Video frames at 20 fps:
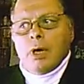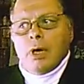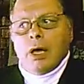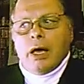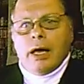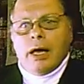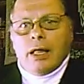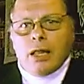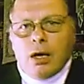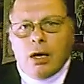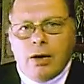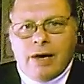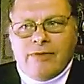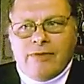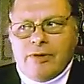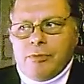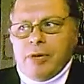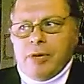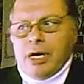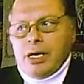Hello
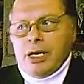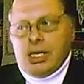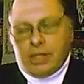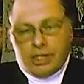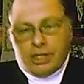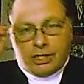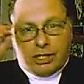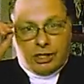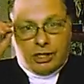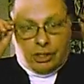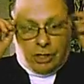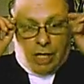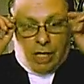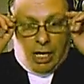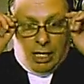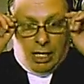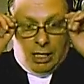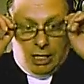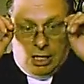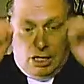everybody, this is
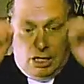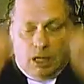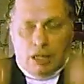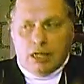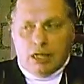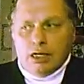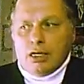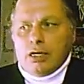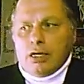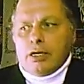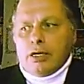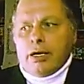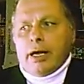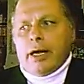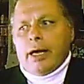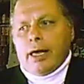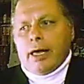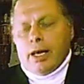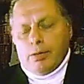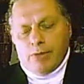JD,
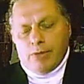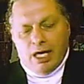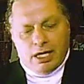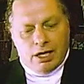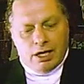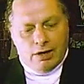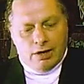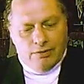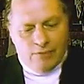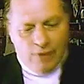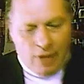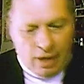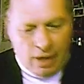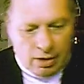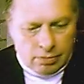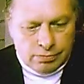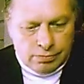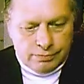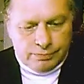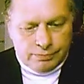and I'm making a
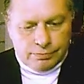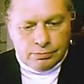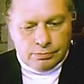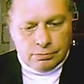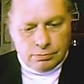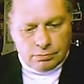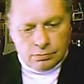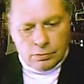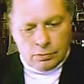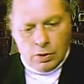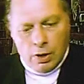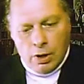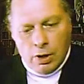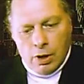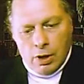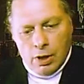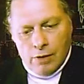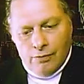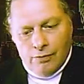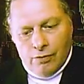video
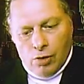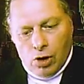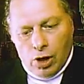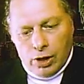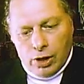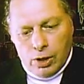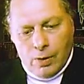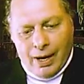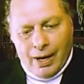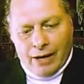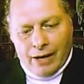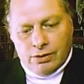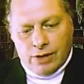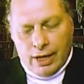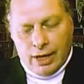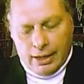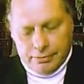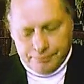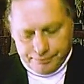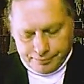for all you out
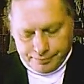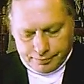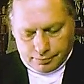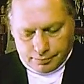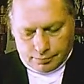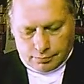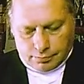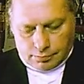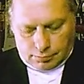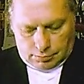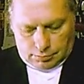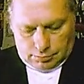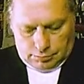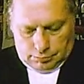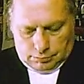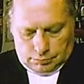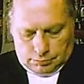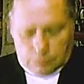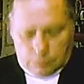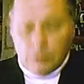there.
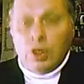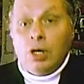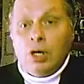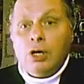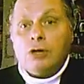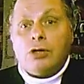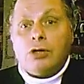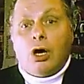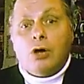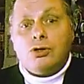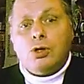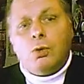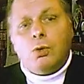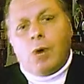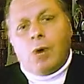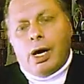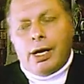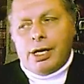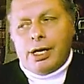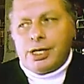Those who
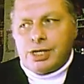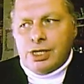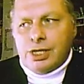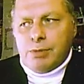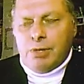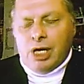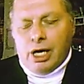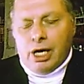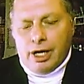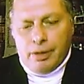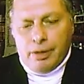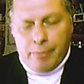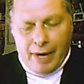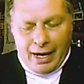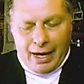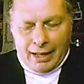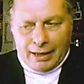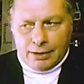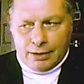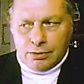wanted to see me on the
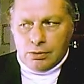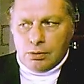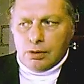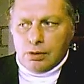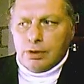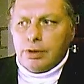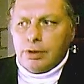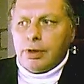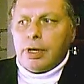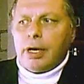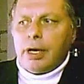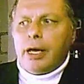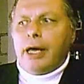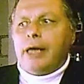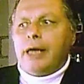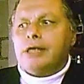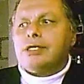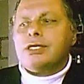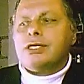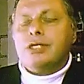ballot,
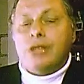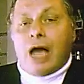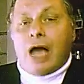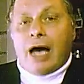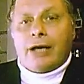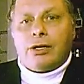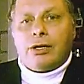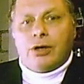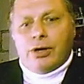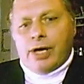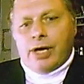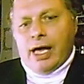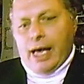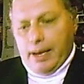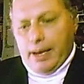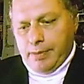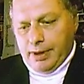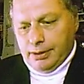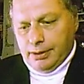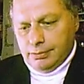it's not going to
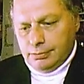happen.